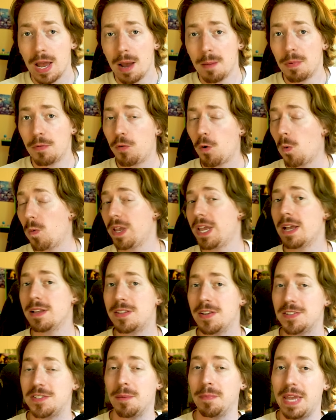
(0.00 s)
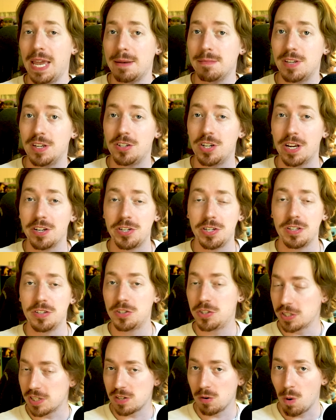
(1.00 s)
Before we get into some game suggestions,
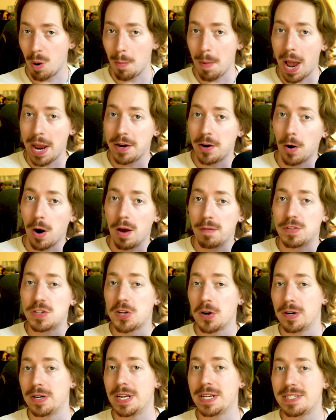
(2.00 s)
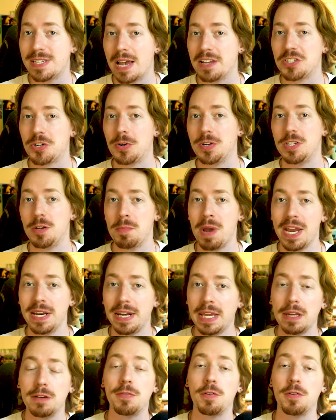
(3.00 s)
just a reminder of certain accessories you may need.